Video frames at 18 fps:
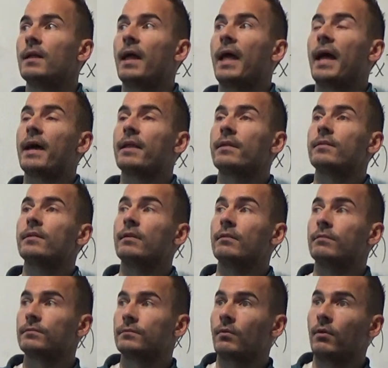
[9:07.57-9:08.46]
and
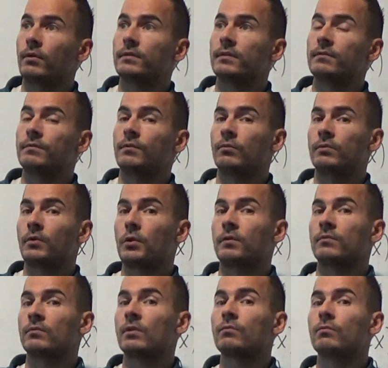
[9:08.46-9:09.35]
if not, if the
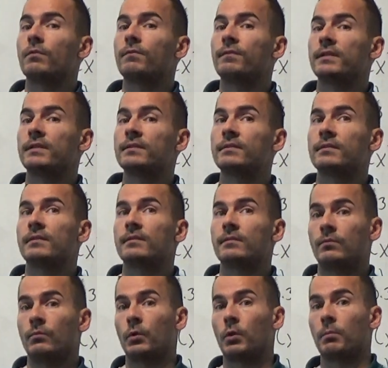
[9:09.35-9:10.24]
condition is not fulfilled,
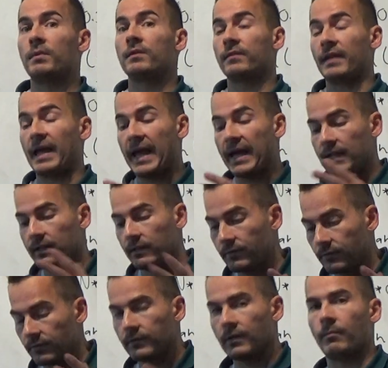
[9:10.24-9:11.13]
which means
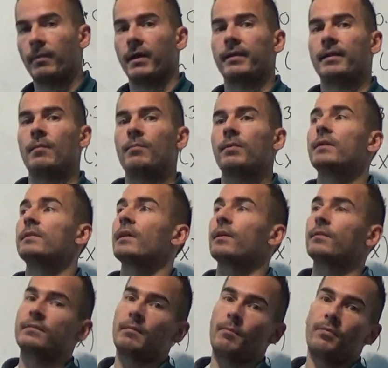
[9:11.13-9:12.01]
else in MATLAB, it
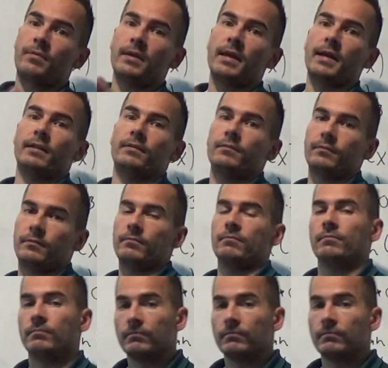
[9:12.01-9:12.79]
does something else.